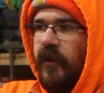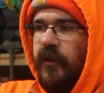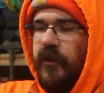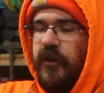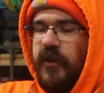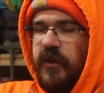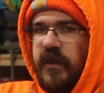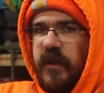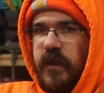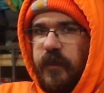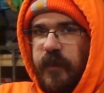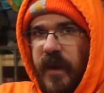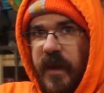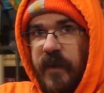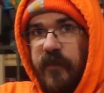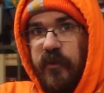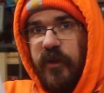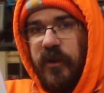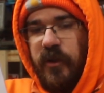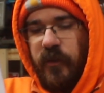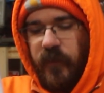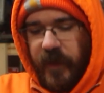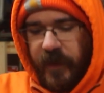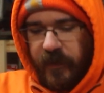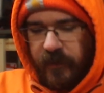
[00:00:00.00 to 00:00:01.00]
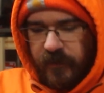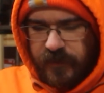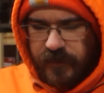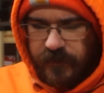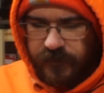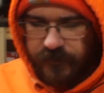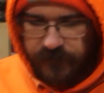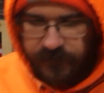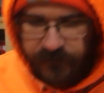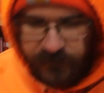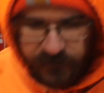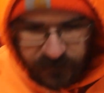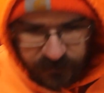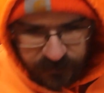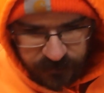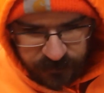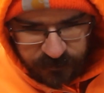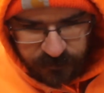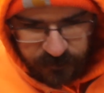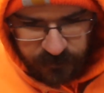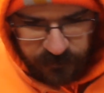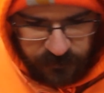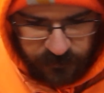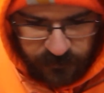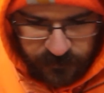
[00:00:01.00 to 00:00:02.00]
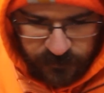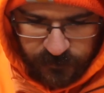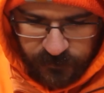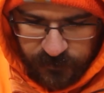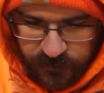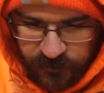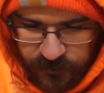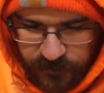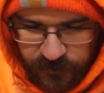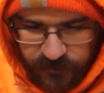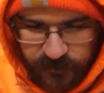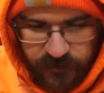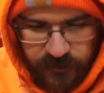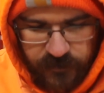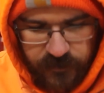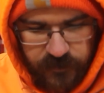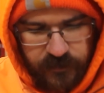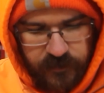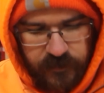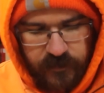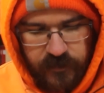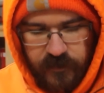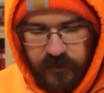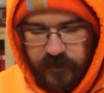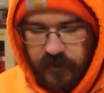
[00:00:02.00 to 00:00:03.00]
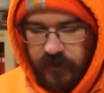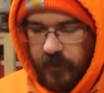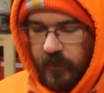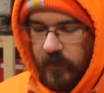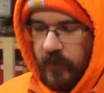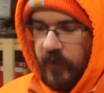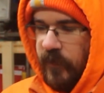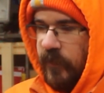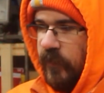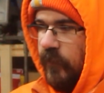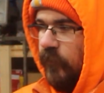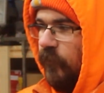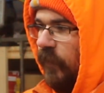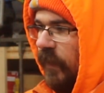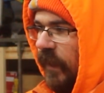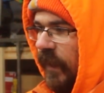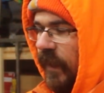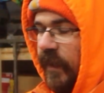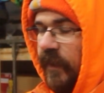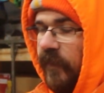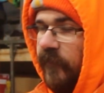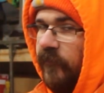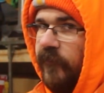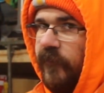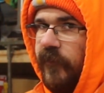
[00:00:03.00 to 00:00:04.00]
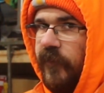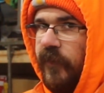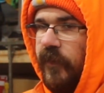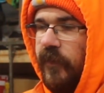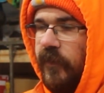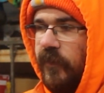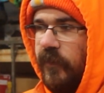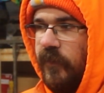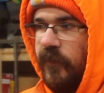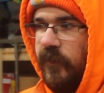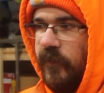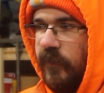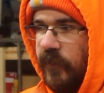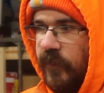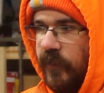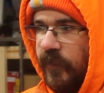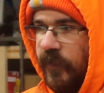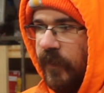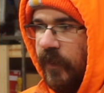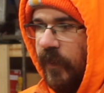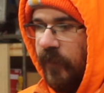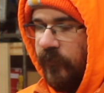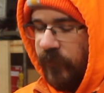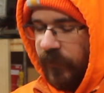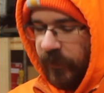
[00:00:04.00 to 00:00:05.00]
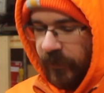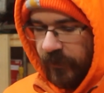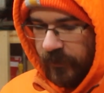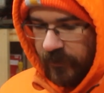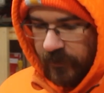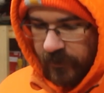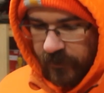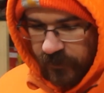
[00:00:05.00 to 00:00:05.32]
just the paper and the wires. And we have a cover.